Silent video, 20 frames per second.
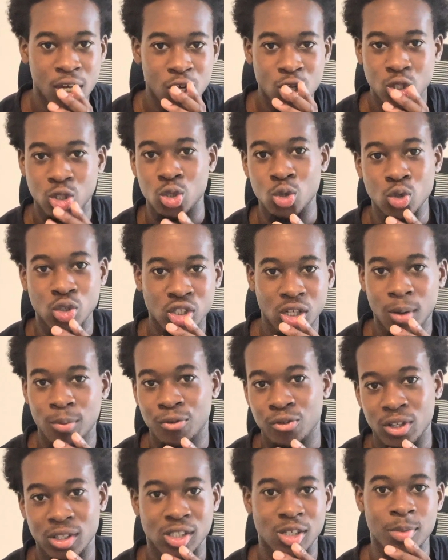do
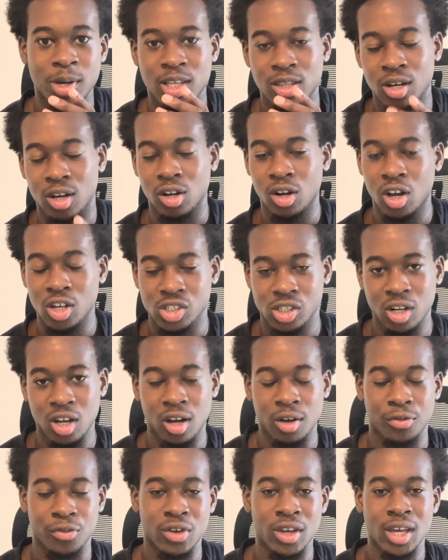something to make the class
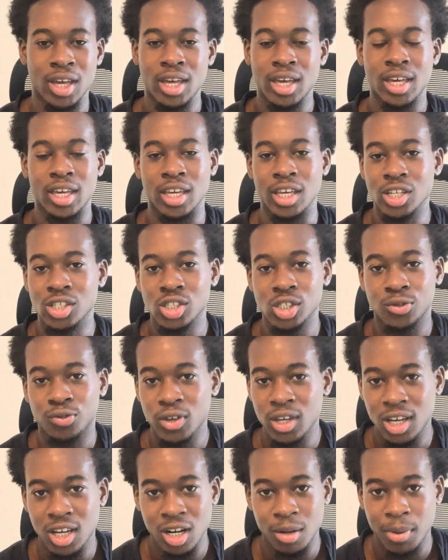laugh, he's just
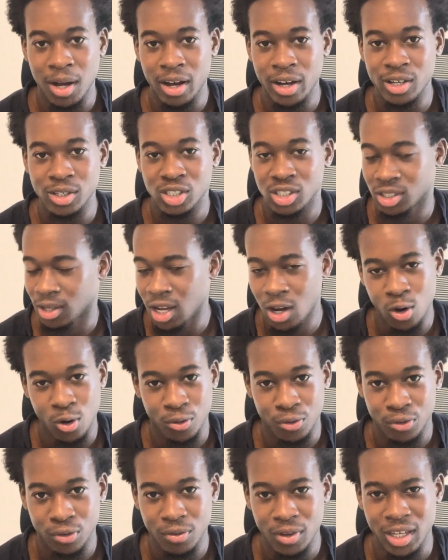thinking about his
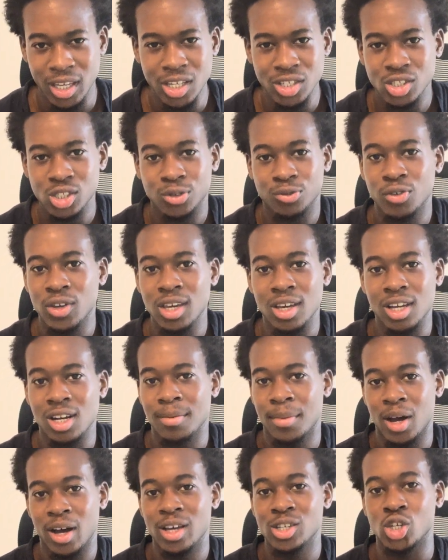health. He's just thinking
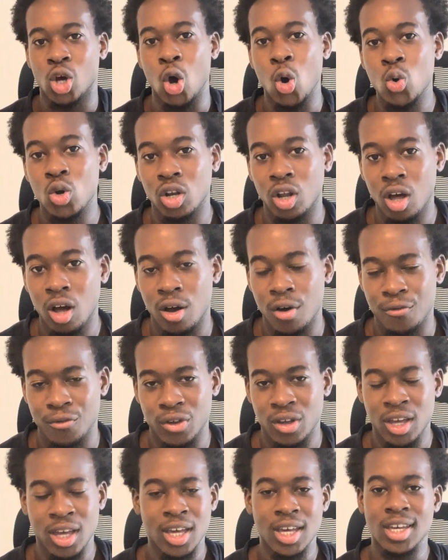about his own laugh.
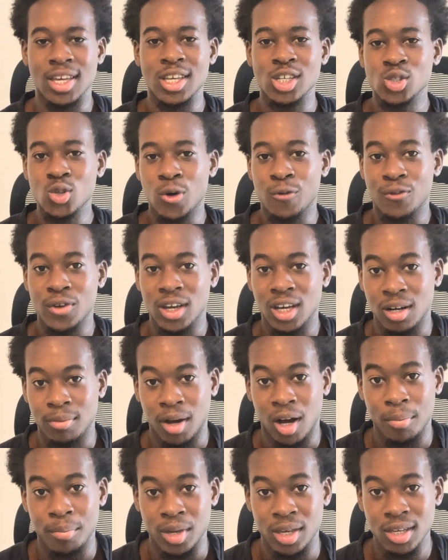He's not thinking
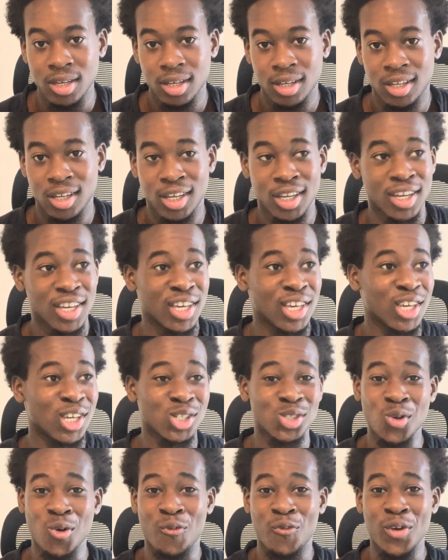about me. He's
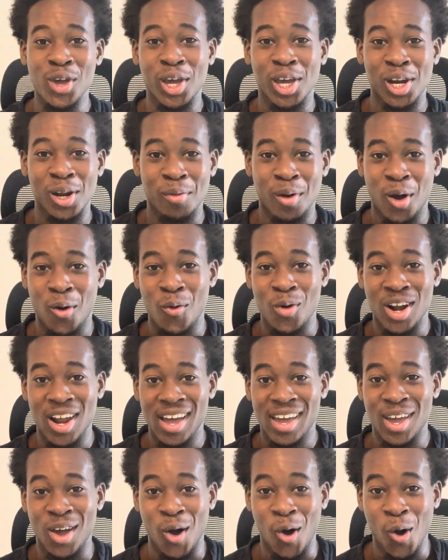not thinking about when I
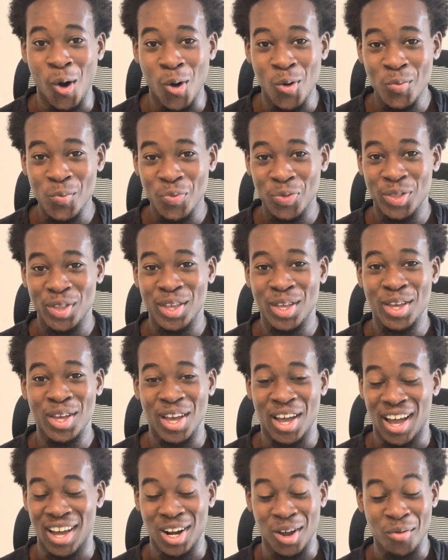get home
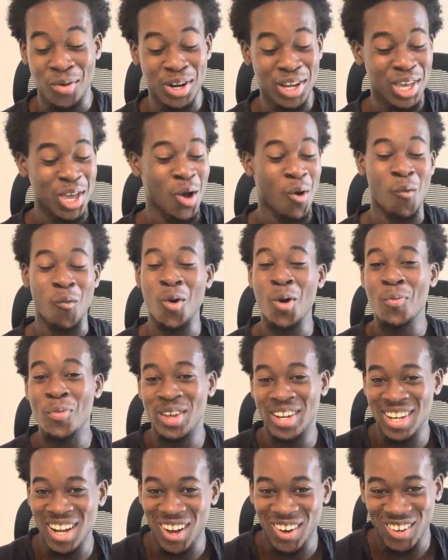and I'm going to get
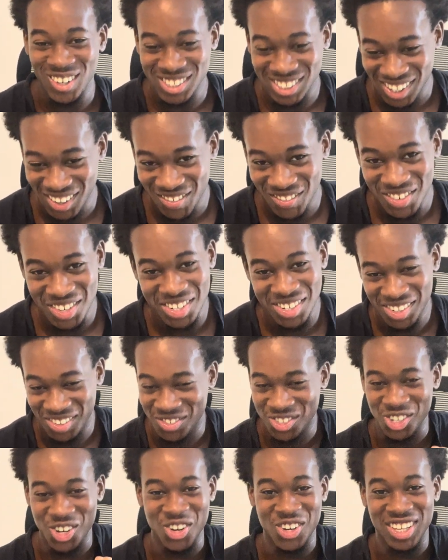whooping now or something. I'm
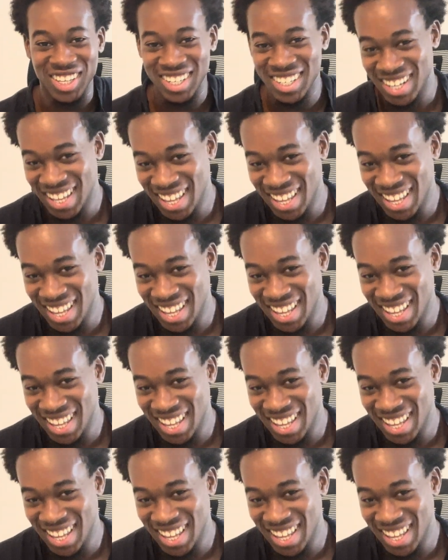joking.